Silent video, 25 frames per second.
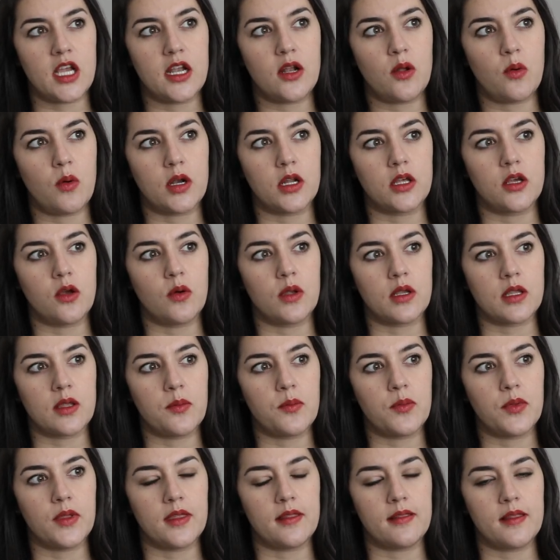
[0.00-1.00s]
I don't want to go in
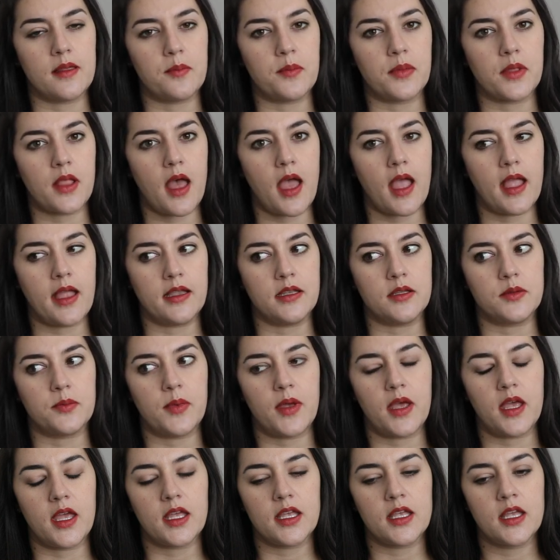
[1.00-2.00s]
completely blind,
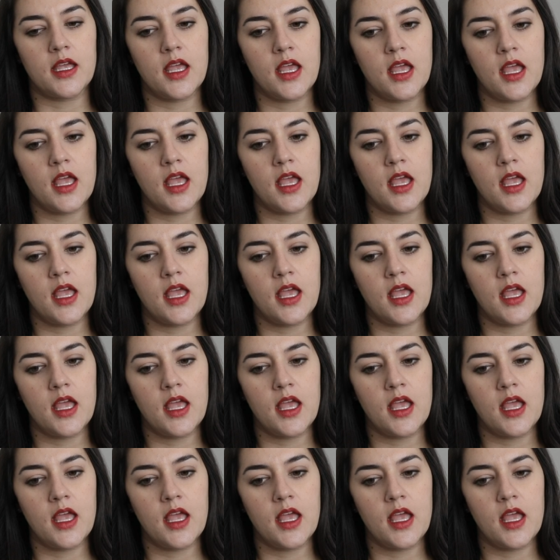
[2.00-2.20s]
but